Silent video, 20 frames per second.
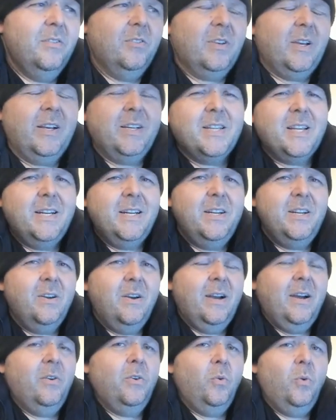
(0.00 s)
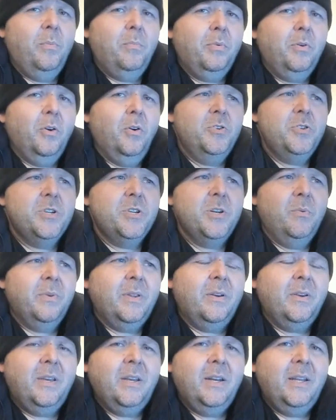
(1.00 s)
because I didn't know how to approach it
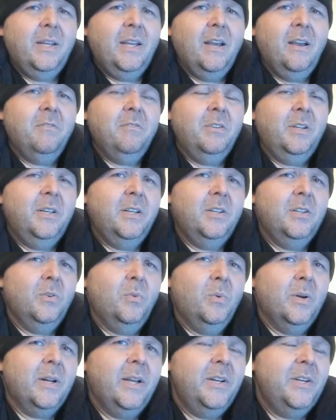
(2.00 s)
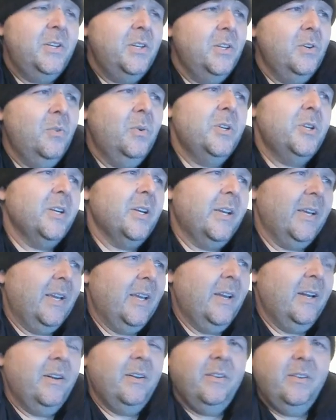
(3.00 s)
without getting heavily into what I do, which
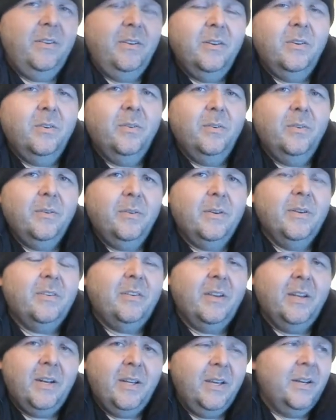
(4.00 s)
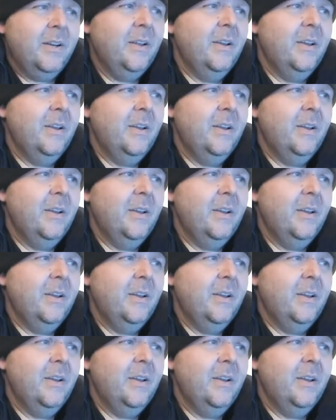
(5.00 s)
again, you know, I say it again,